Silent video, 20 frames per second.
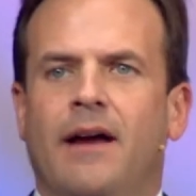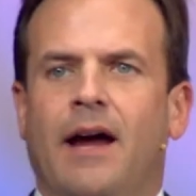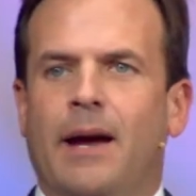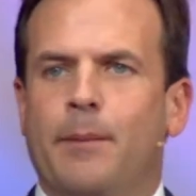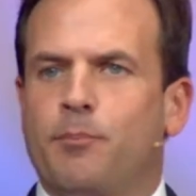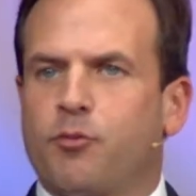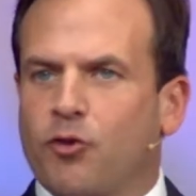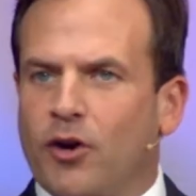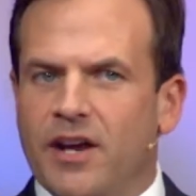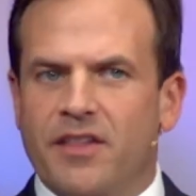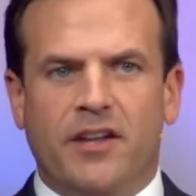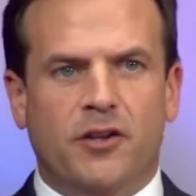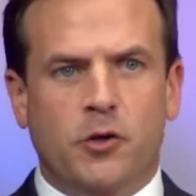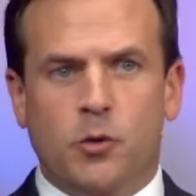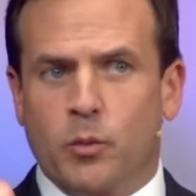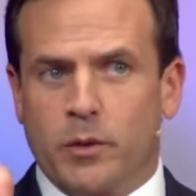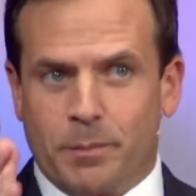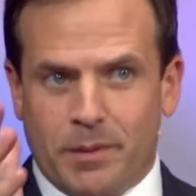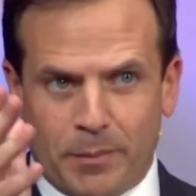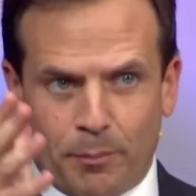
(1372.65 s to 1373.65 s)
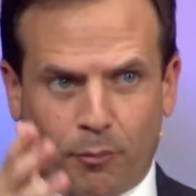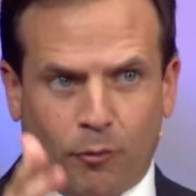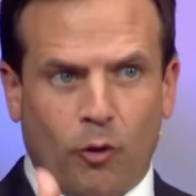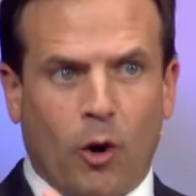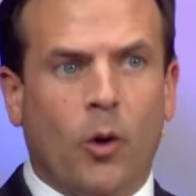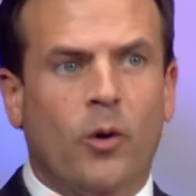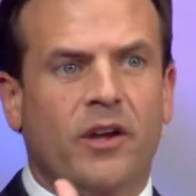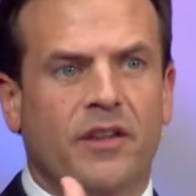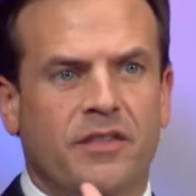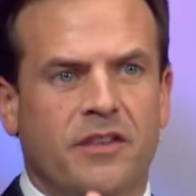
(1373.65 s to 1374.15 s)
I pray that you would be
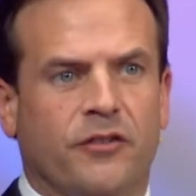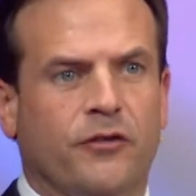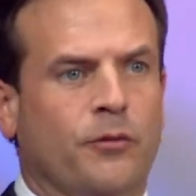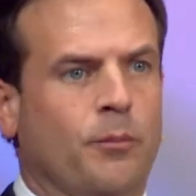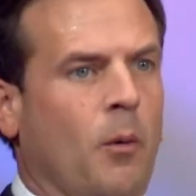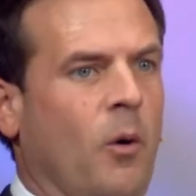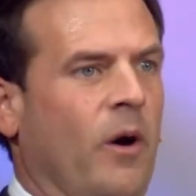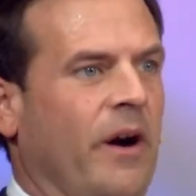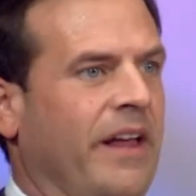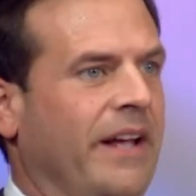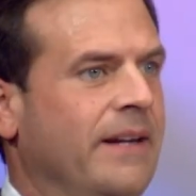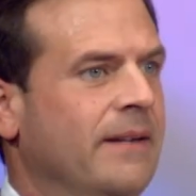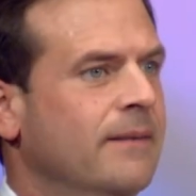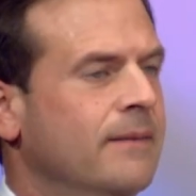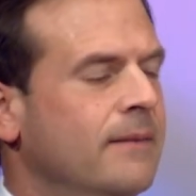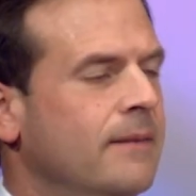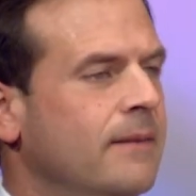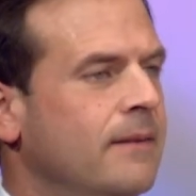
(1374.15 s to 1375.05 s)
broken this morning